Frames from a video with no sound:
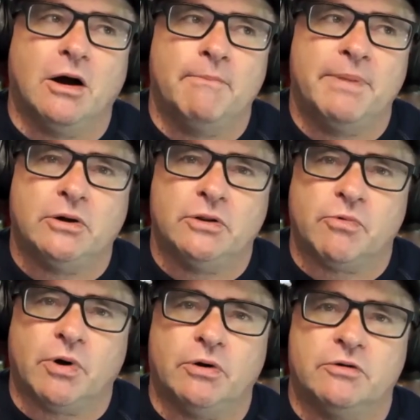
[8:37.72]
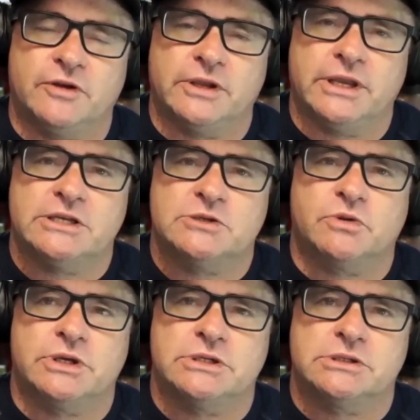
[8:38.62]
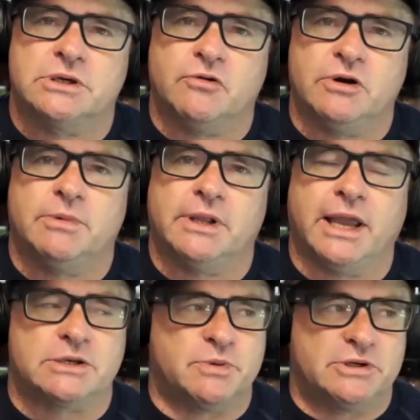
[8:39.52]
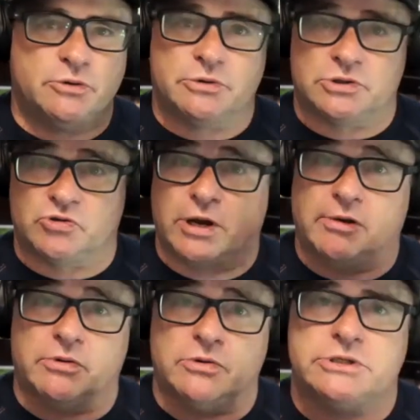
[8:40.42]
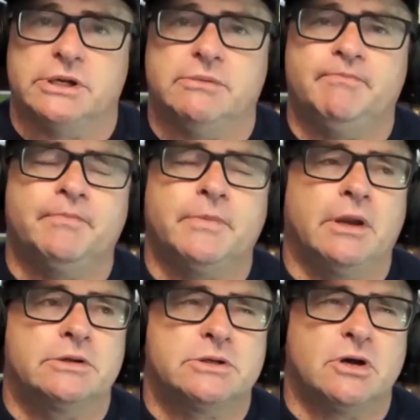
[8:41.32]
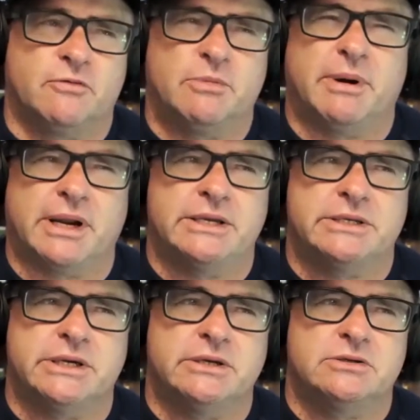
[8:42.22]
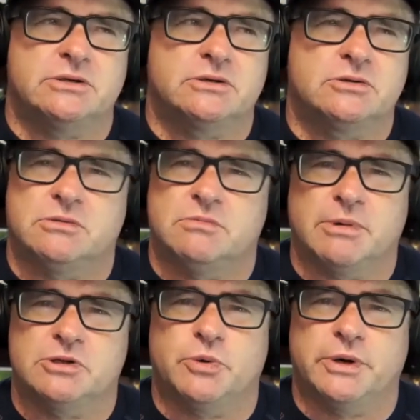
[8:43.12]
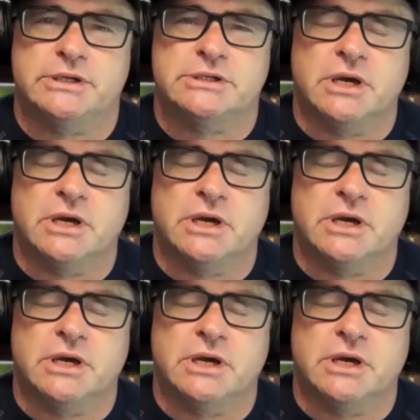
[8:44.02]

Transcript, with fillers: being on the road for years with these incredible acts. We toured Australia and New Zealand. So from about 18 to in my 20s,